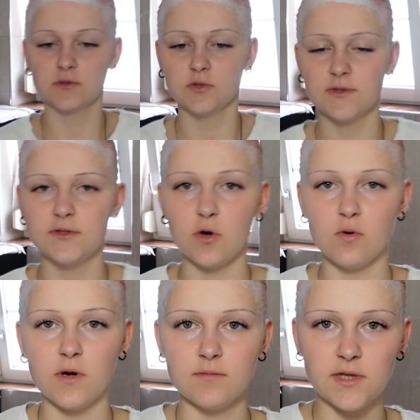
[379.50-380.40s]

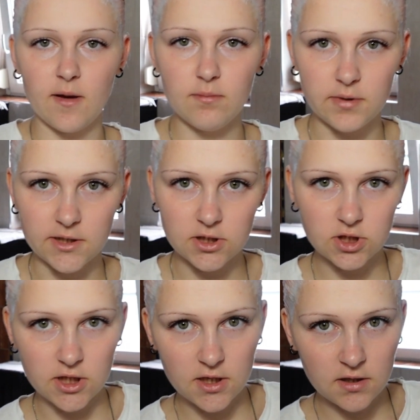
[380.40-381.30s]
So I'm done
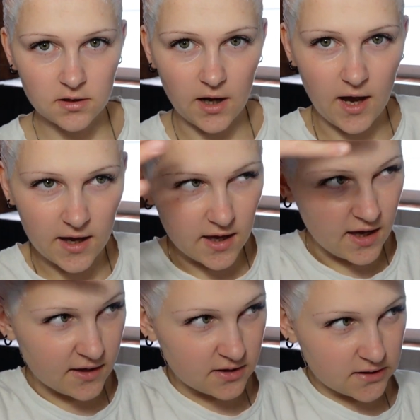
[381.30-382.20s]
bleaching. I
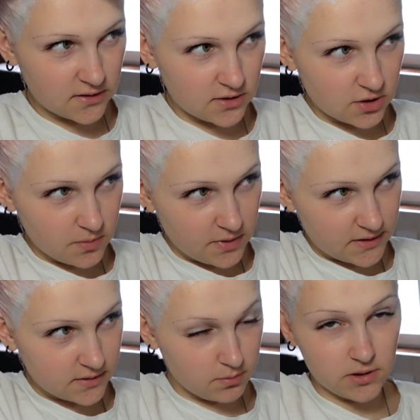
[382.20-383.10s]
added a little
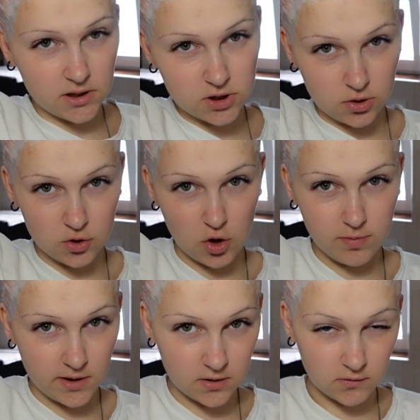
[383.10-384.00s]
bit bleach on top,
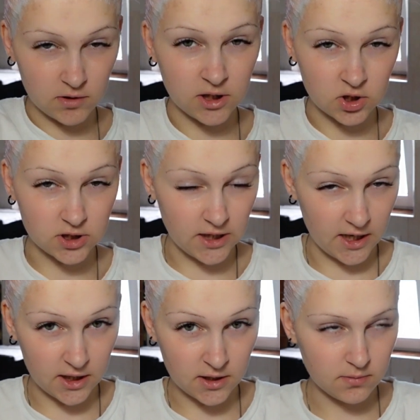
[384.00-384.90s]
like a little
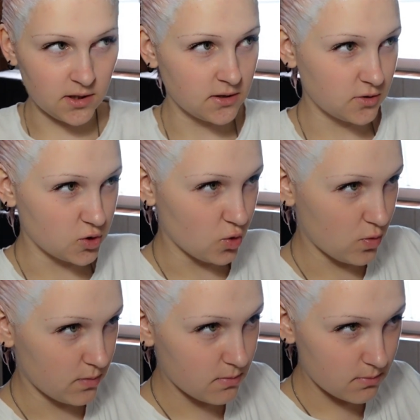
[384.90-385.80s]
tiny bit, to
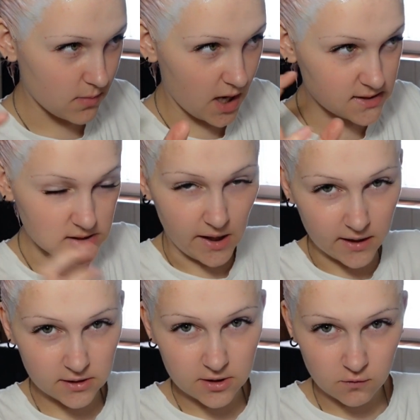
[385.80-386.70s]

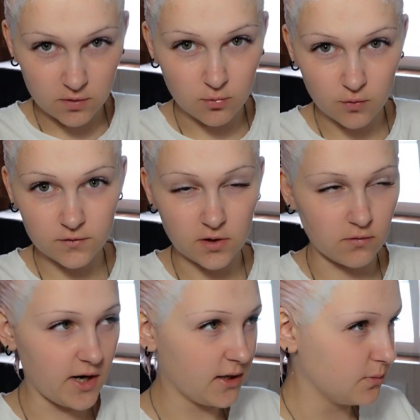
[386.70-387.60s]
slightly remove the
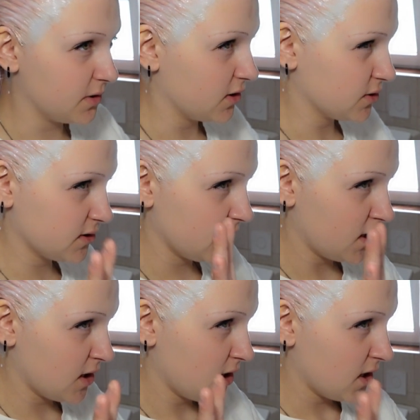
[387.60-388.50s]
red, because
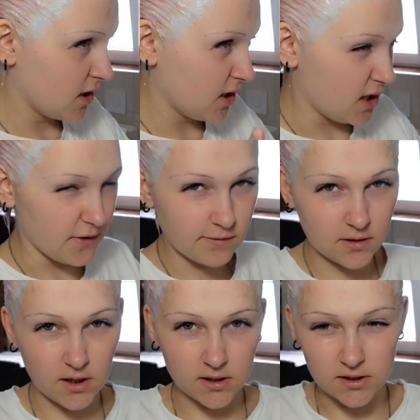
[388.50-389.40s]
I feel
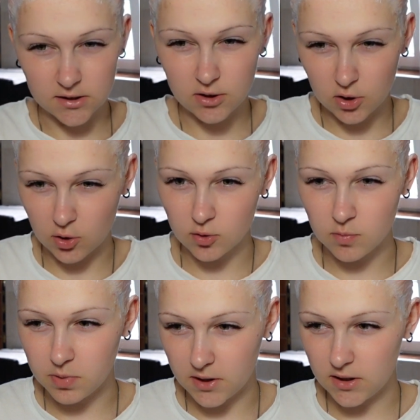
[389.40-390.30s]
like it could
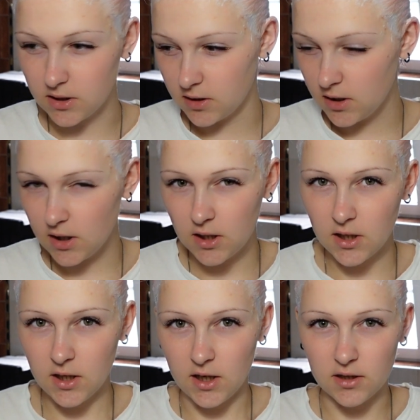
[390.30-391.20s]
be
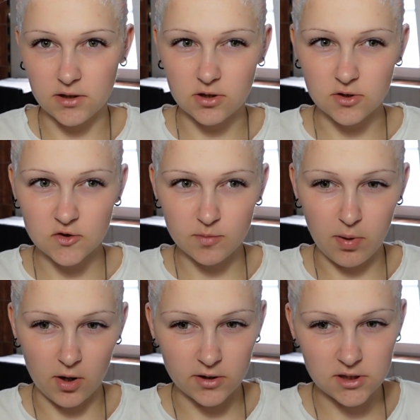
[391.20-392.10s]
a little
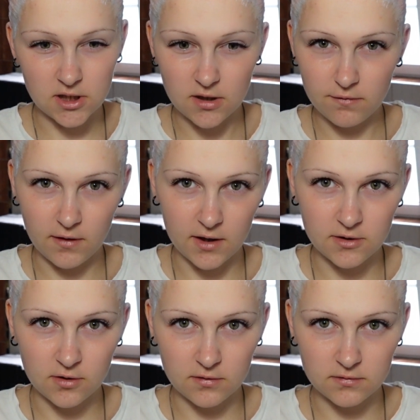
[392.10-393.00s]
spotty if I
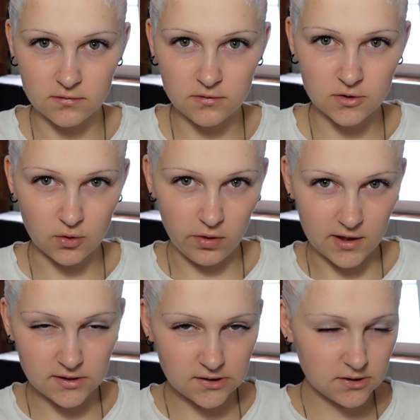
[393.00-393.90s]
don't do
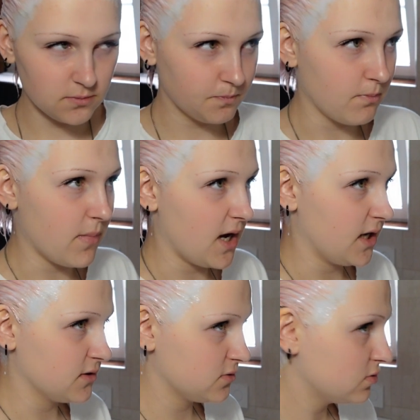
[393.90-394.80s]
this.
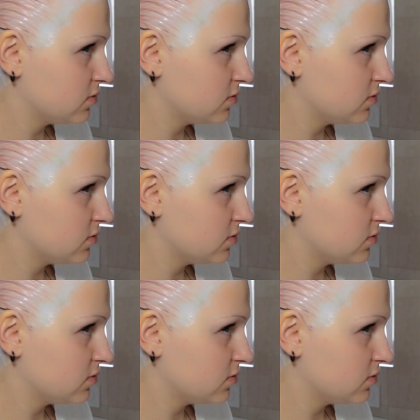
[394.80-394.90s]
But